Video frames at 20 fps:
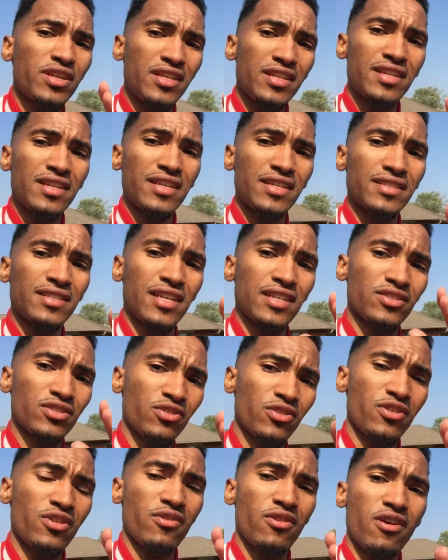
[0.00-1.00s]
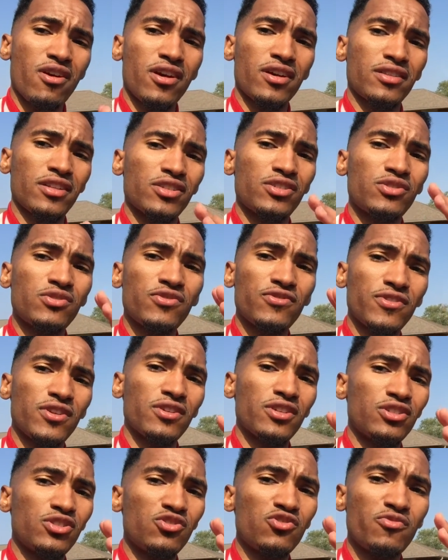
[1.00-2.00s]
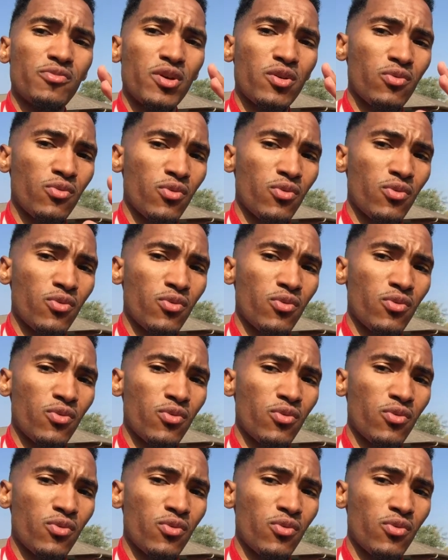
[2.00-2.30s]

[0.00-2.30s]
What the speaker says: it is that's on your heart, that you feel that you've been